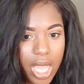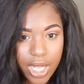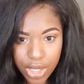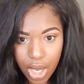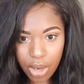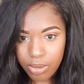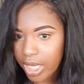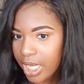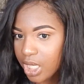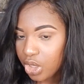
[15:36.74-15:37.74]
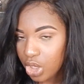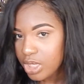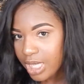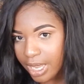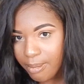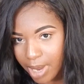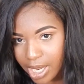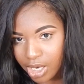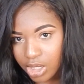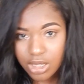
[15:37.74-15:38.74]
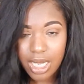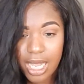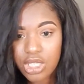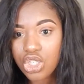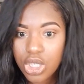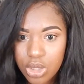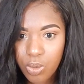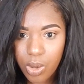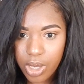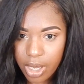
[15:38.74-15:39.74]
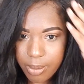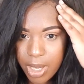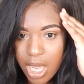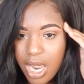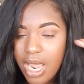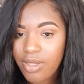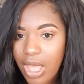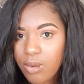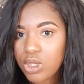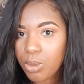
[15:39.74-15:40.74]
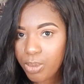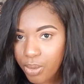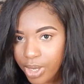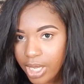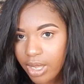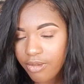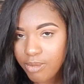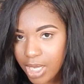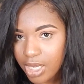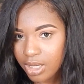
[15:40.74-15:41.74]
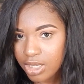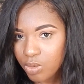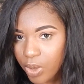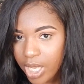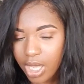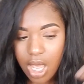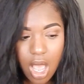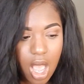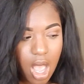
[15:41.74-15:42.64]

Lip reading: and go. Like, it looks like my hair looks like I just woke up, and that was the point of making this wig.